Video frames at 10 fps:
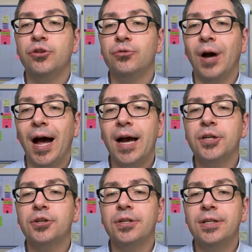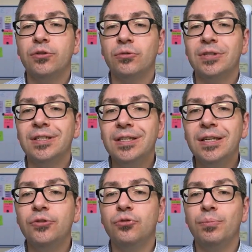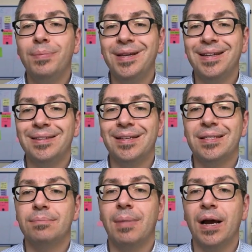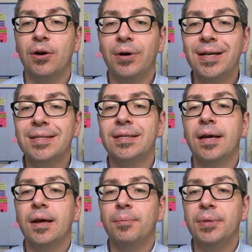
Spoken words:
you actually don't need to beta test macOS